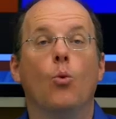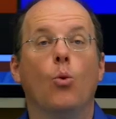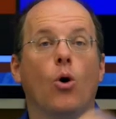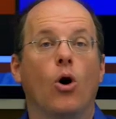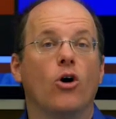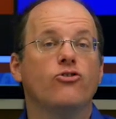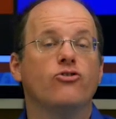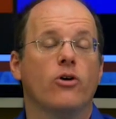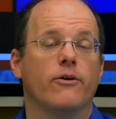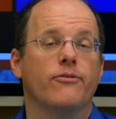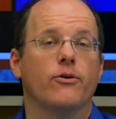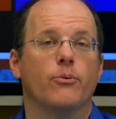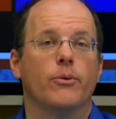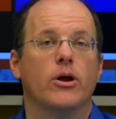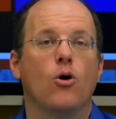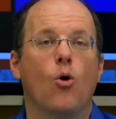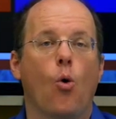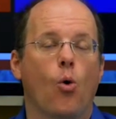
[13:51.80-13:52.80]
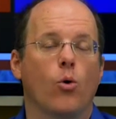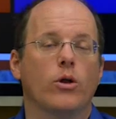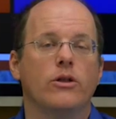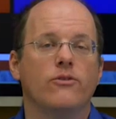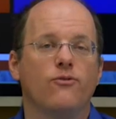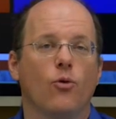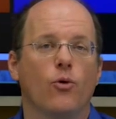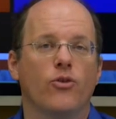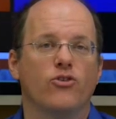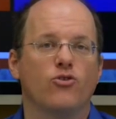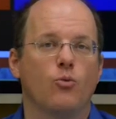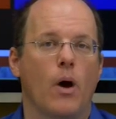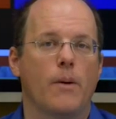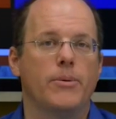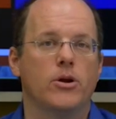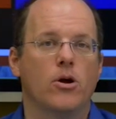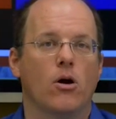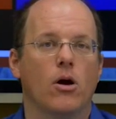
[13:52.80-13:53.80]
We'll also have the recording for this
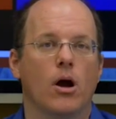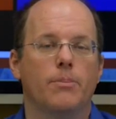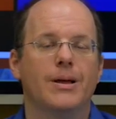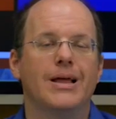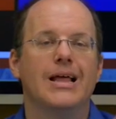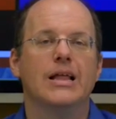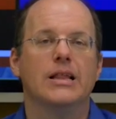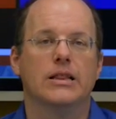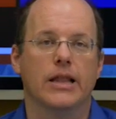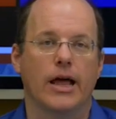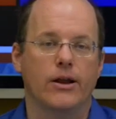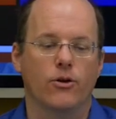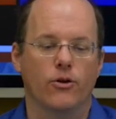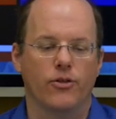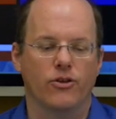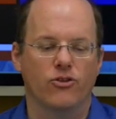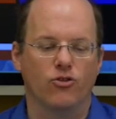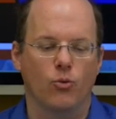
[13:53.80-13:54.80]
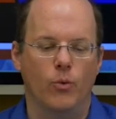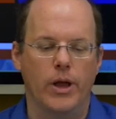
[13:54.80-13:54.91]
webinar up later this